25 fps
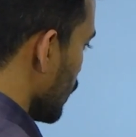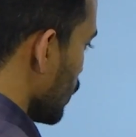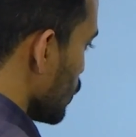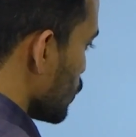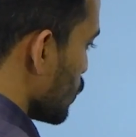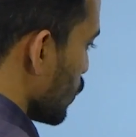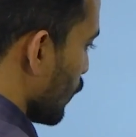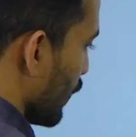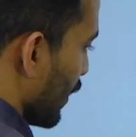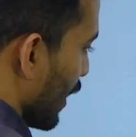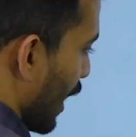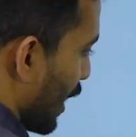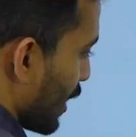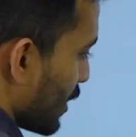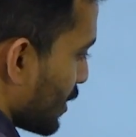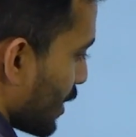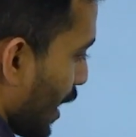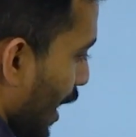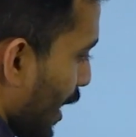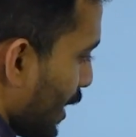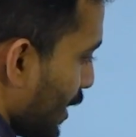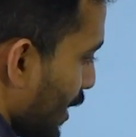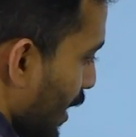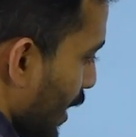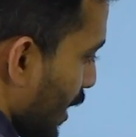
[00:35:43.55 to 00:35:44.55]
So we can
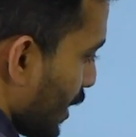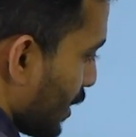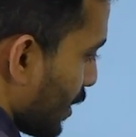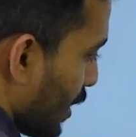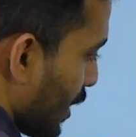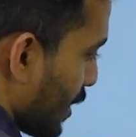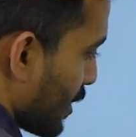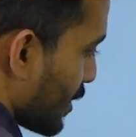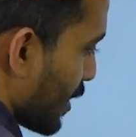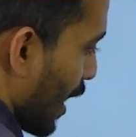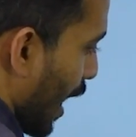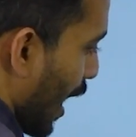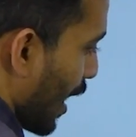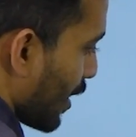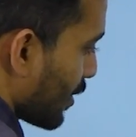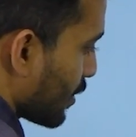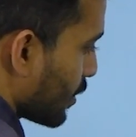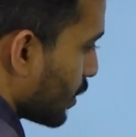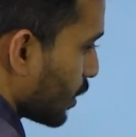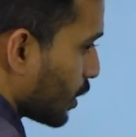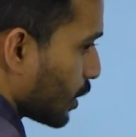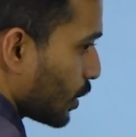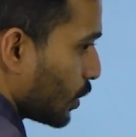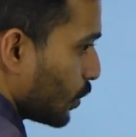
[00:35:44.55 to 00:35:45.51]
write the charge